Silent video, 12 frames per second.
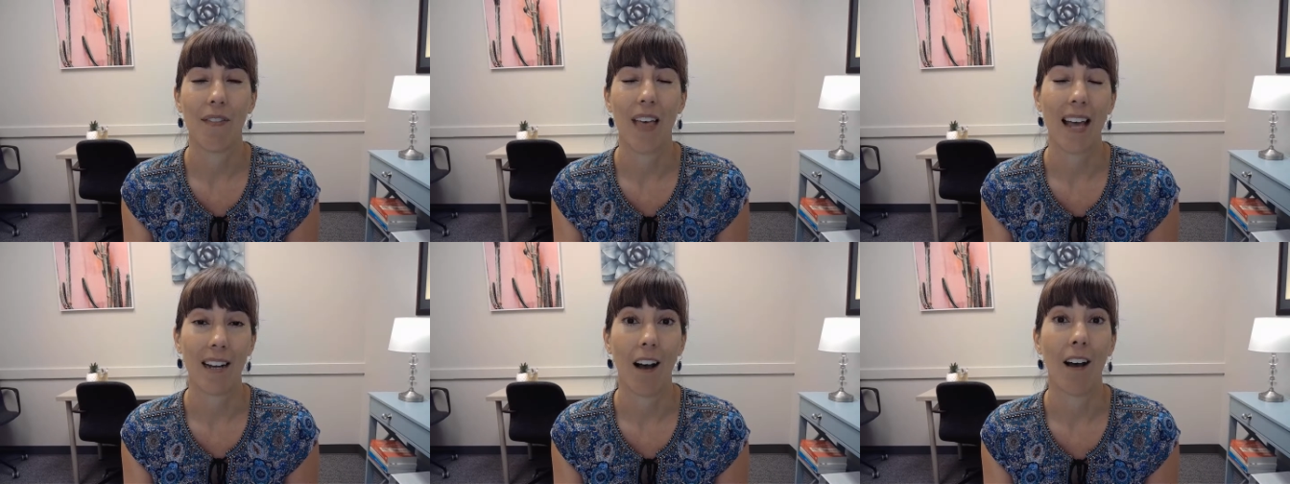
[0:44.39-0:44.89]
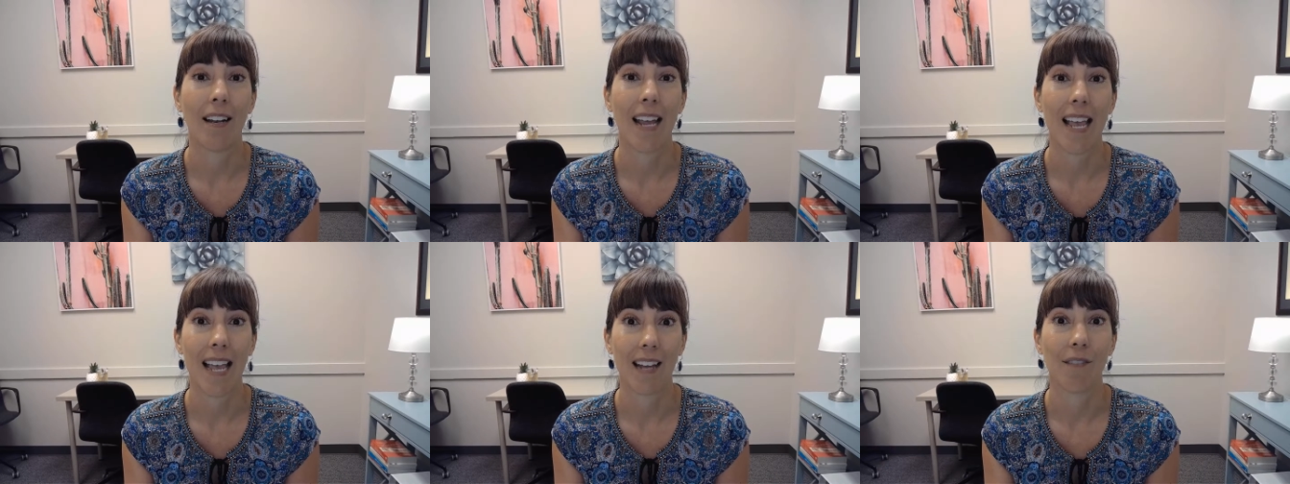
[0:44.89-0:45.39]
that on
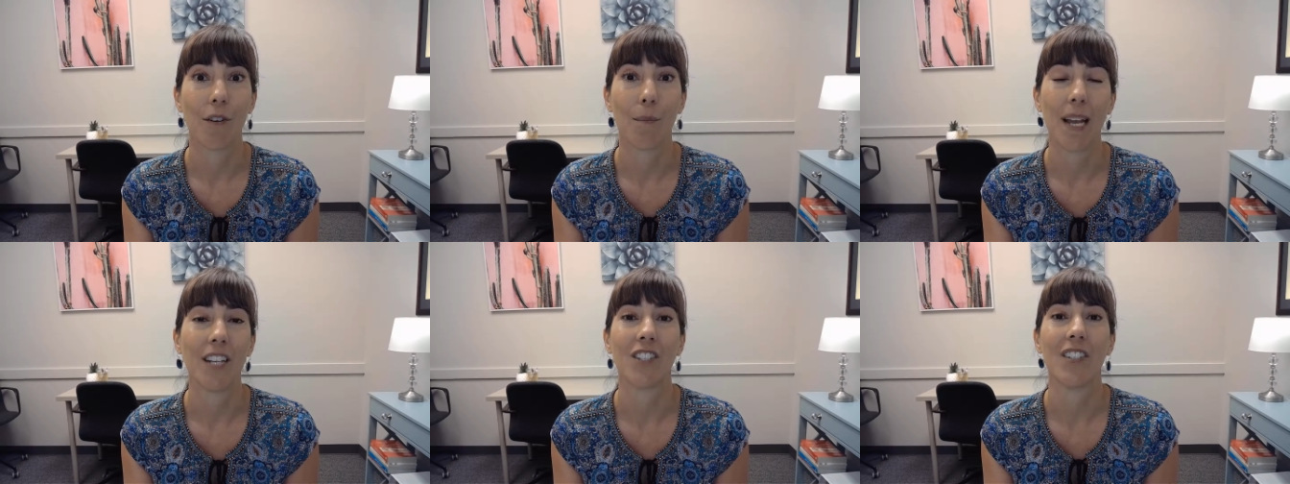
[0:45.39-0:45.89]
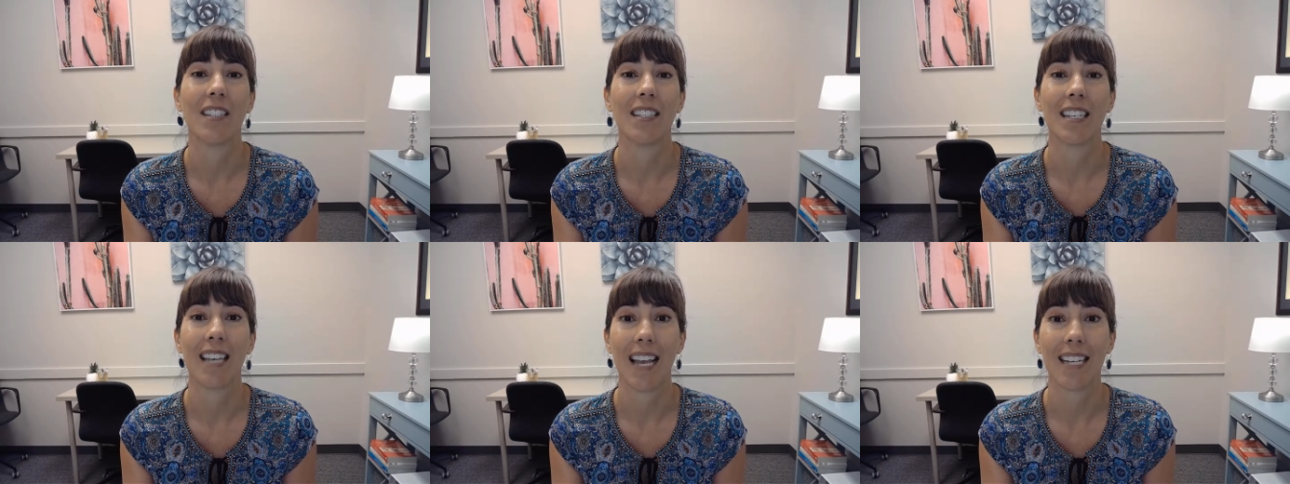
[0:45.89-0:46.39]
hand for patients
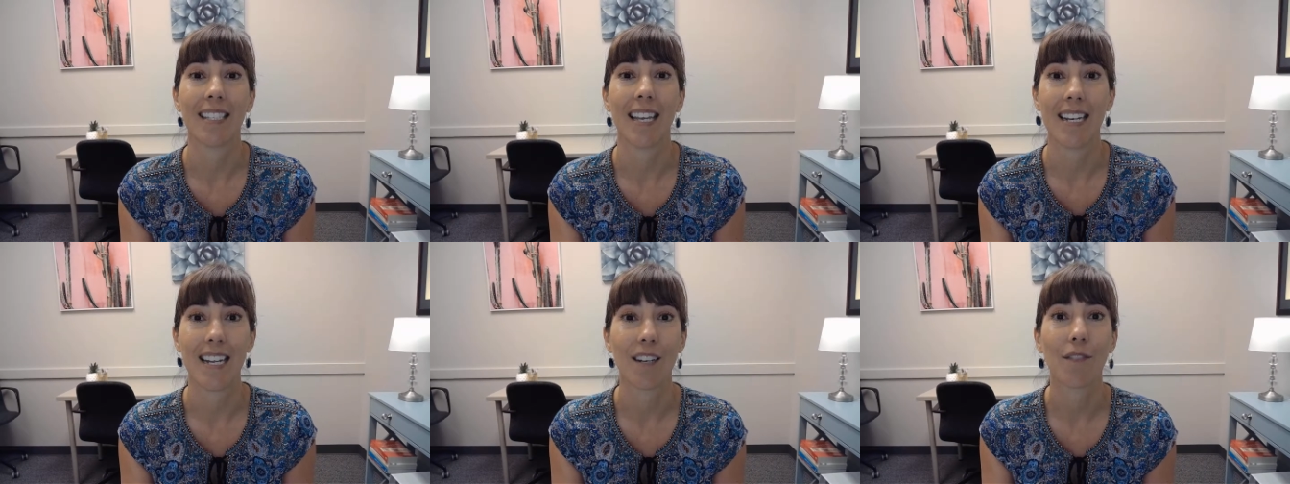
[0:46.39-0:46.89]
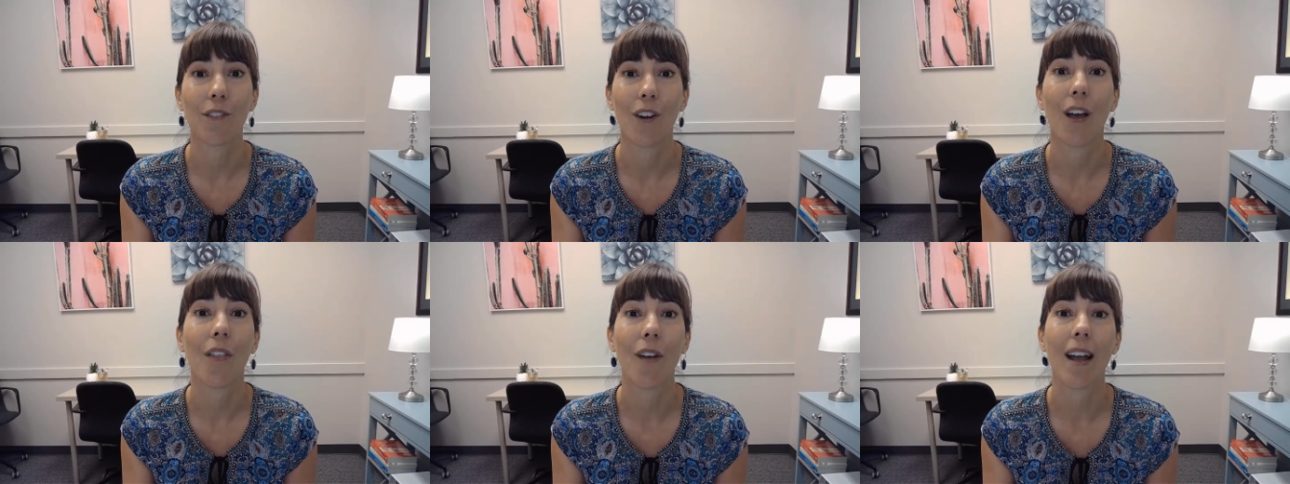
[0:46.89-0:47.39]
in case they need it for
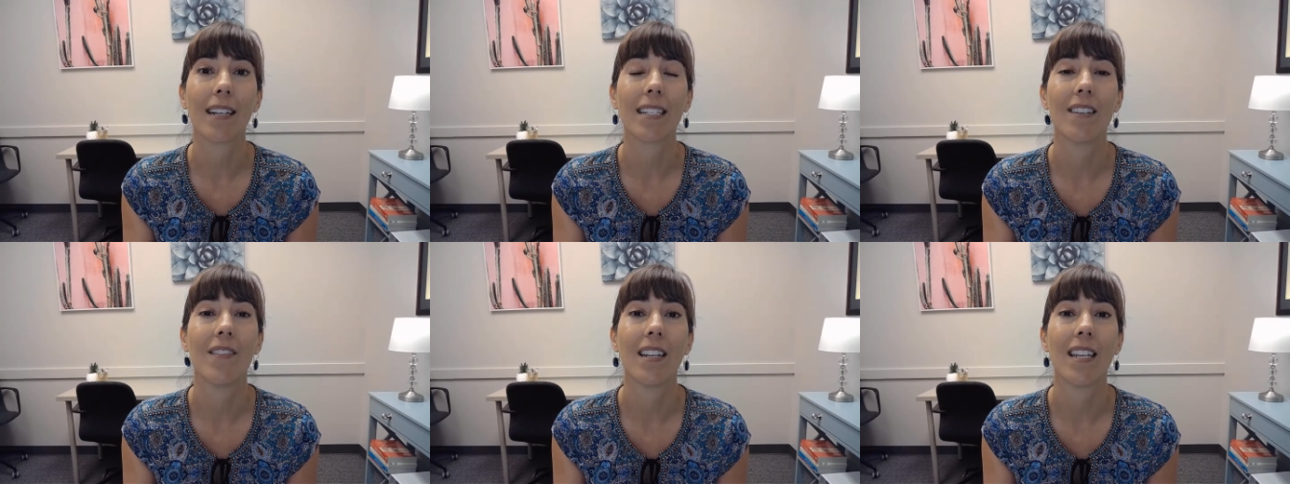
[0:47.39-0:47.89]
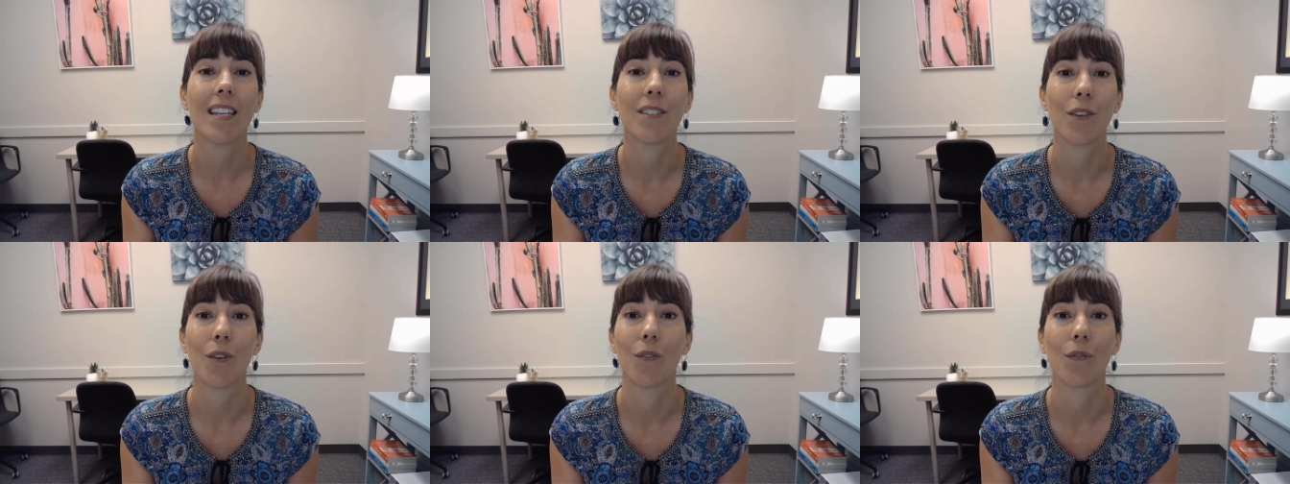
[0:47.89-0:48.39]
other
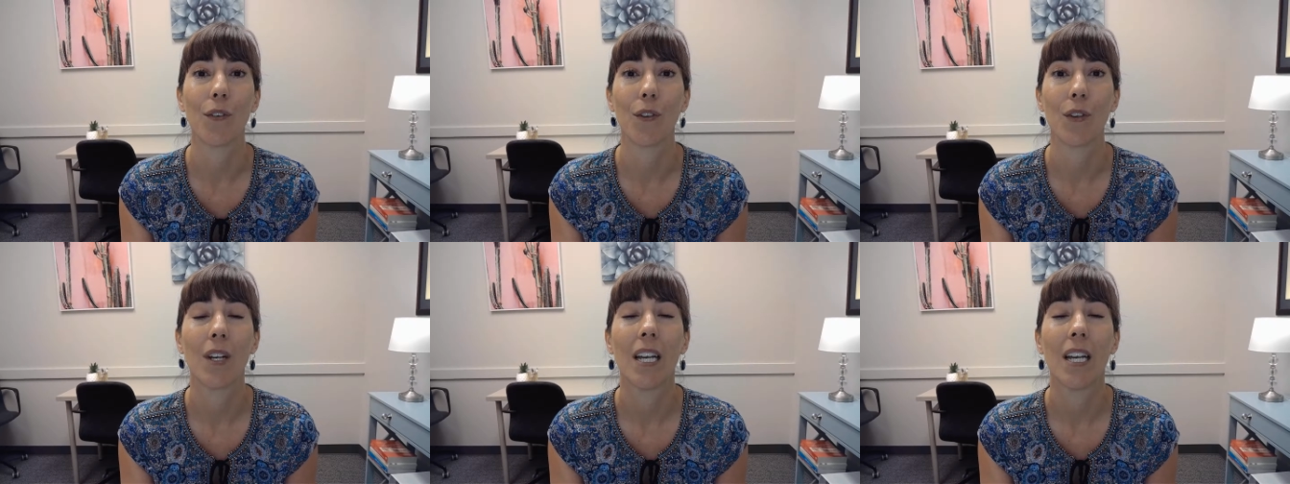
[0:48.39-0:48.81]
activities or for